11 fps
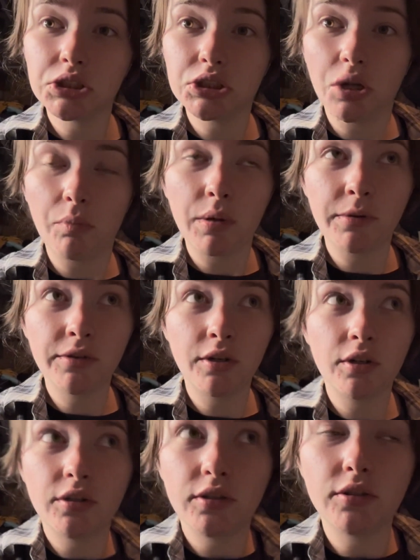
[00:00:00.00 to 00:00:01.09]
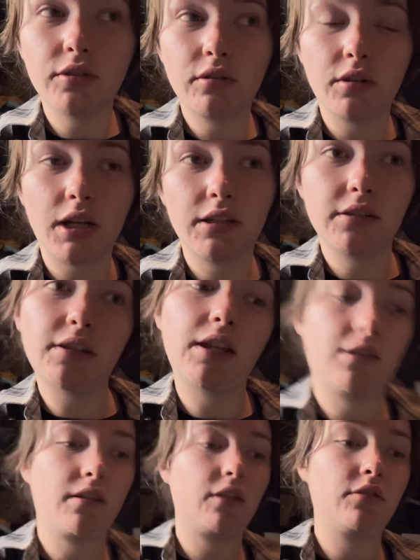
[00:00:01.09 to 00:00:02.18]
maybe start trying to like
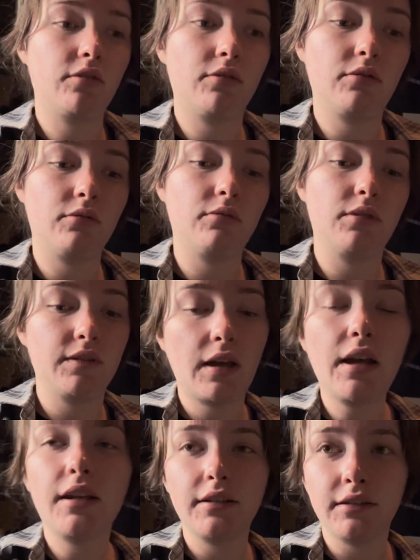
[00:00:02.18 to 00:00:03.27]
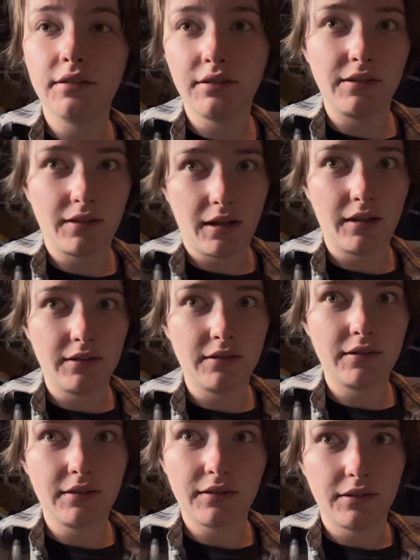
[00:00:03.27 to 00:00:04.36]
tattoo
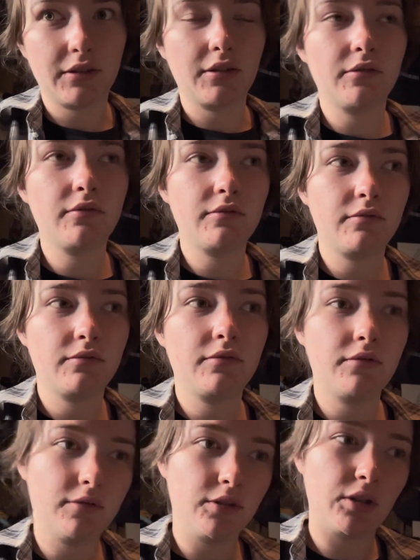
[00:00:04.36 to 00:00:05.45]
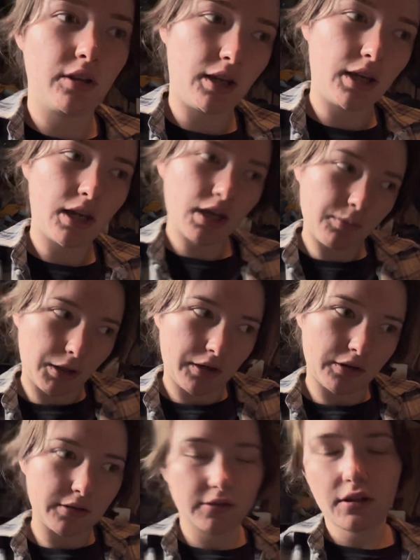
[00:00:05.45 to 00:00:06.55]
designs, you know, or like anime
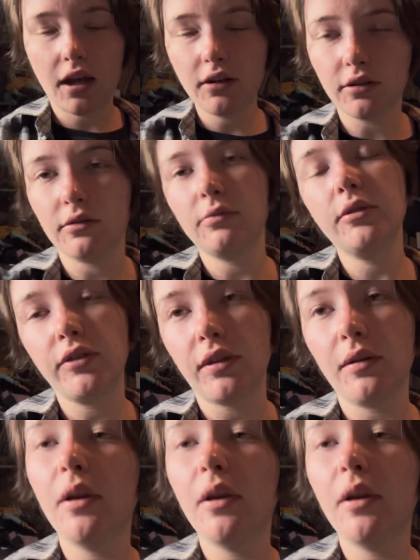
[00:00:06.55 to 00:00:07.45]
characters. I don't know, we'll see.